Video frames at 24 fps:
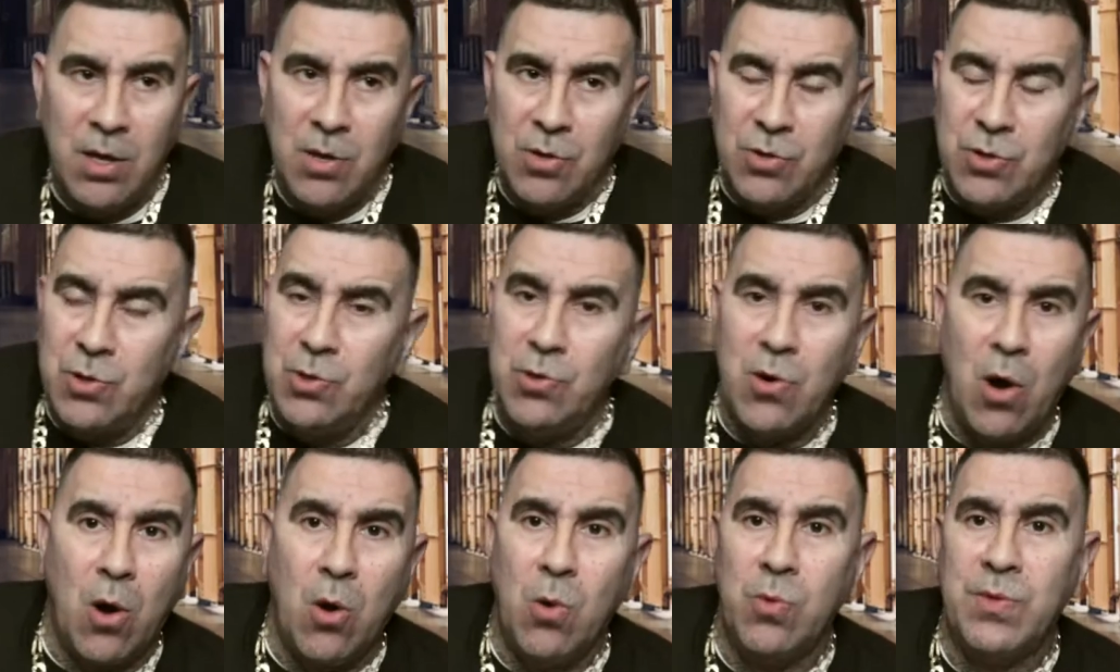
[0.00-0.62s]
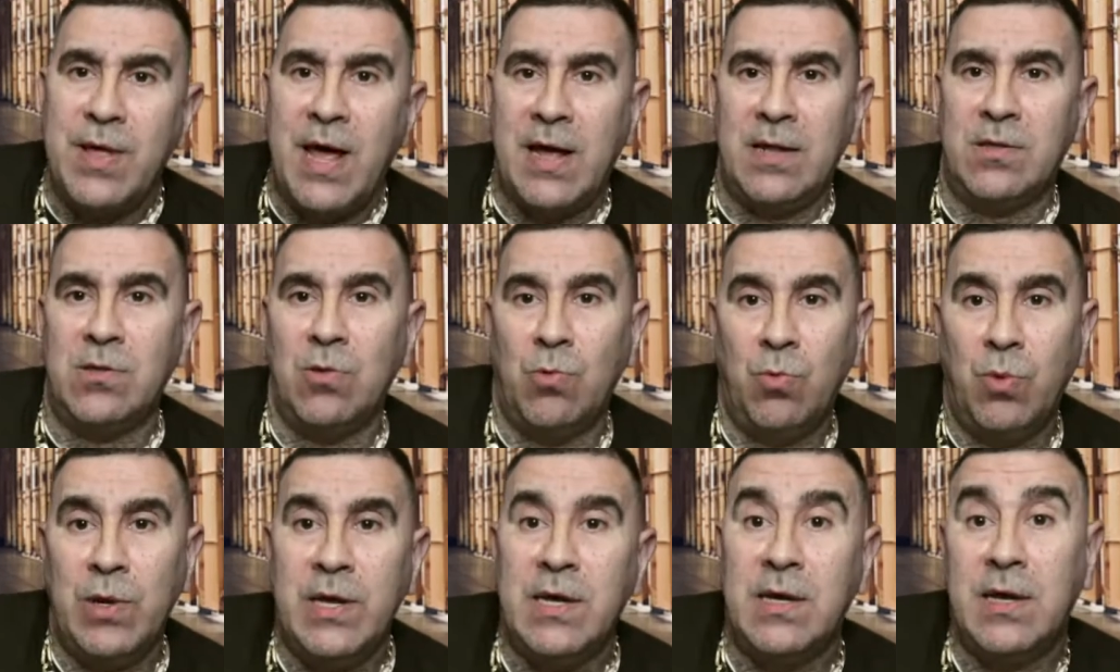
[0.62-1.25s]
you know that the
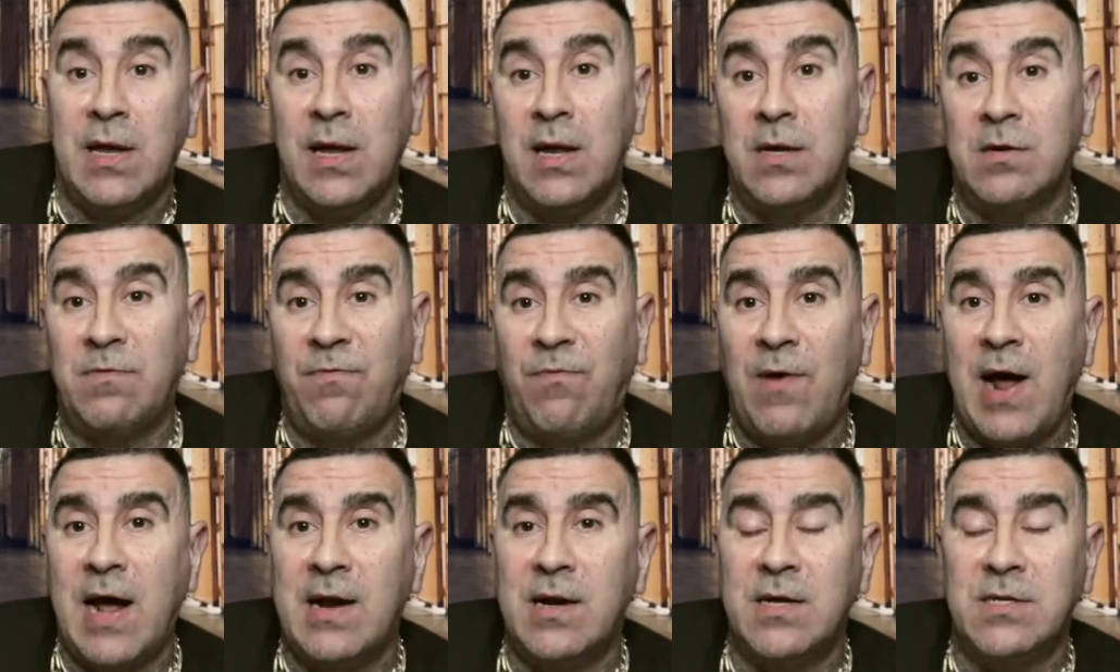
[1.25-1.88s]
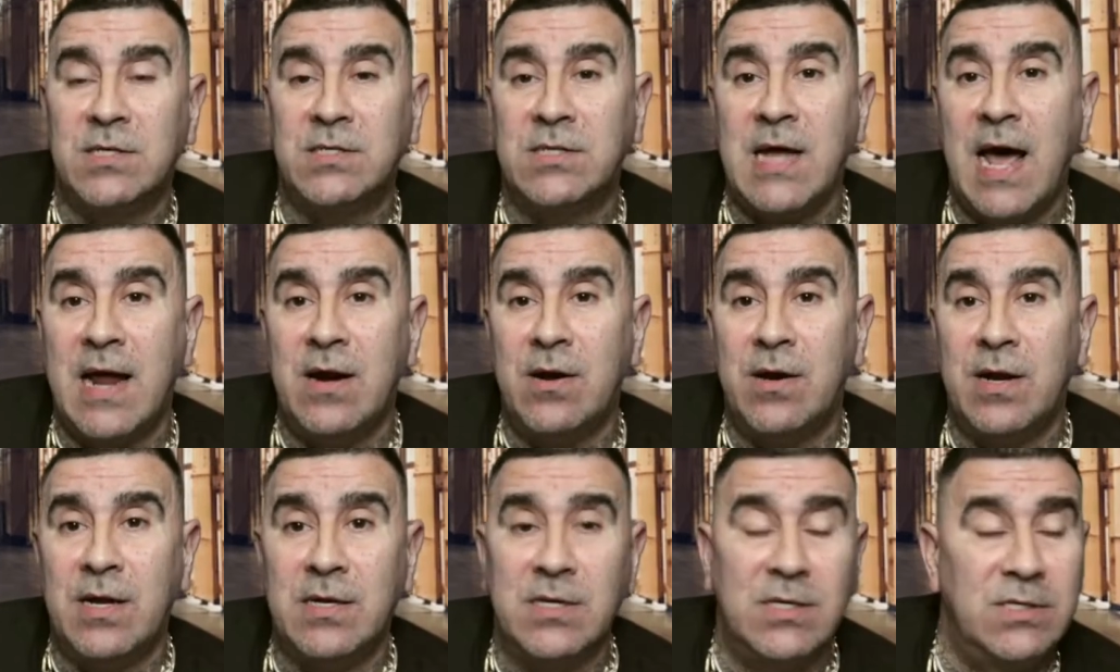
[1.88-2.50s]
weekends, Fridays,
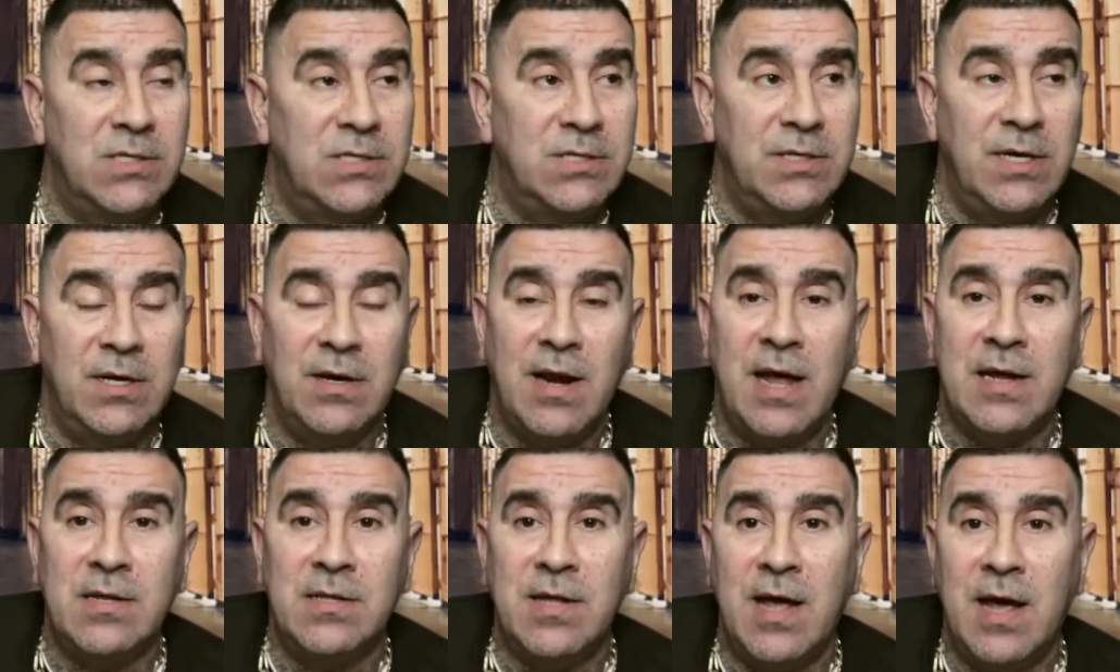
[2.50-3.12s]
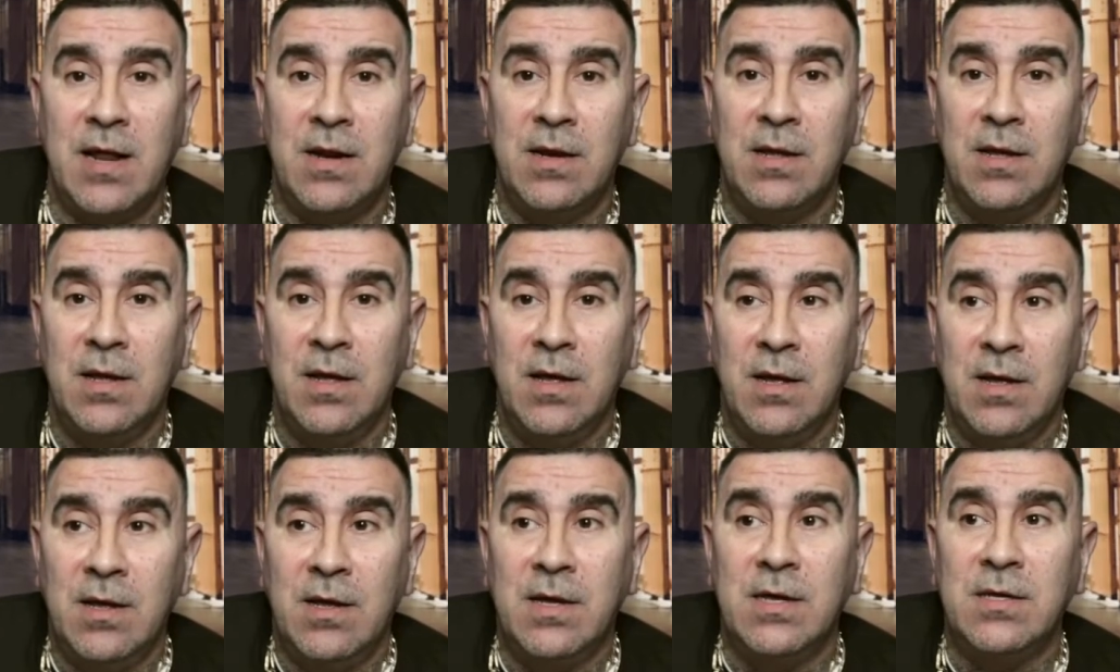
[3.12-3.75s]
Saturdays and shit like that,
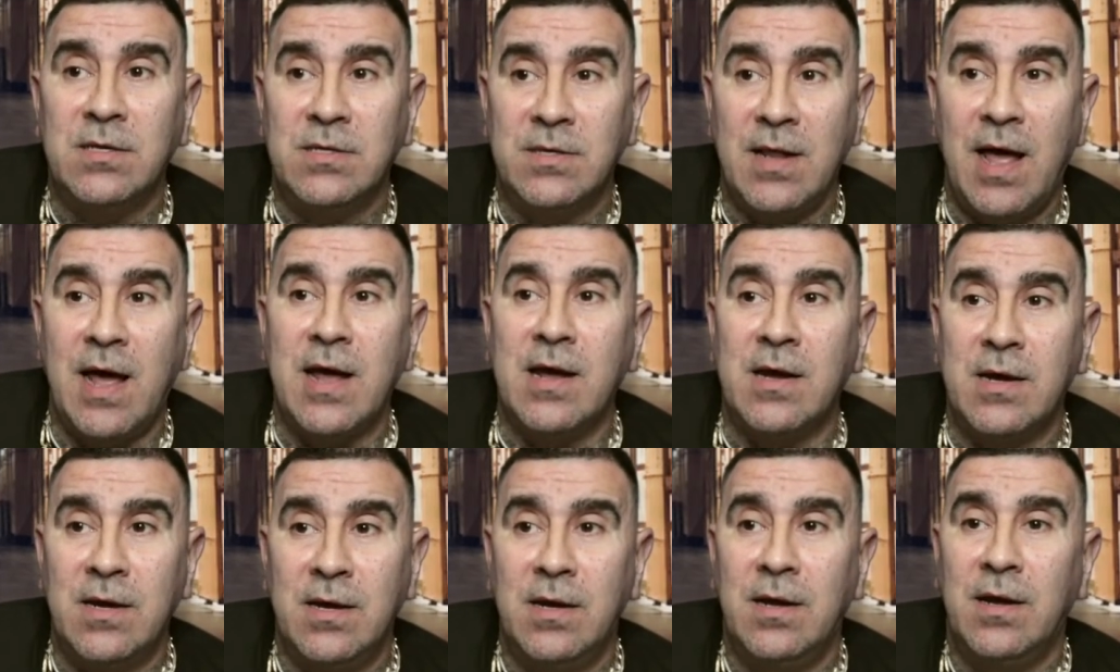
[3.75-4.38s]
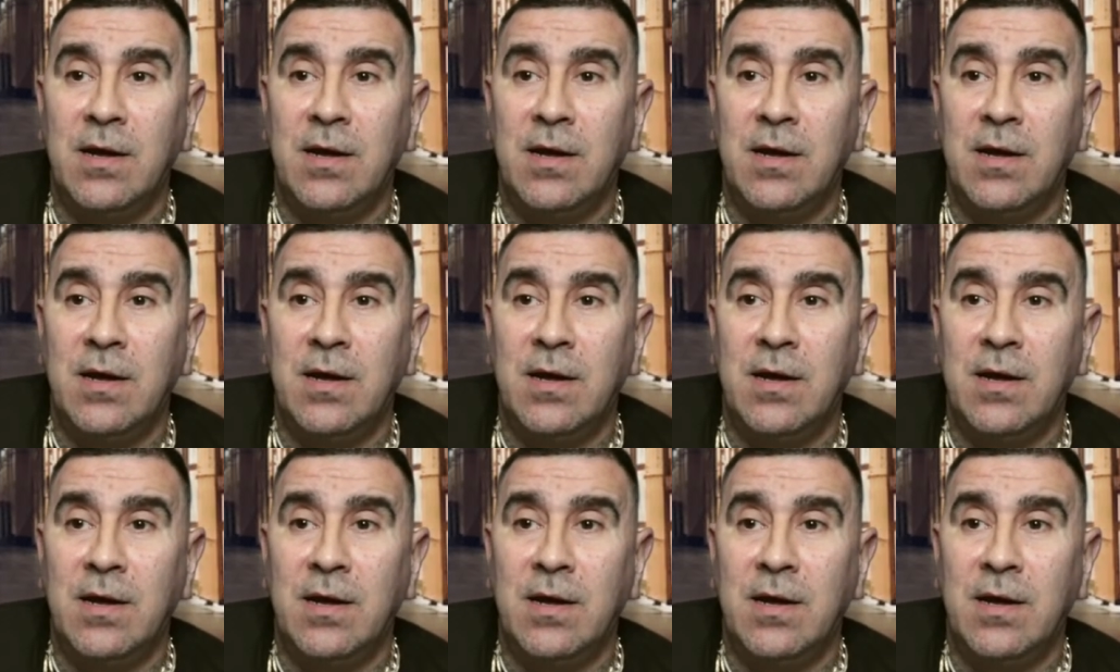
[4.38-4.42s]
it's like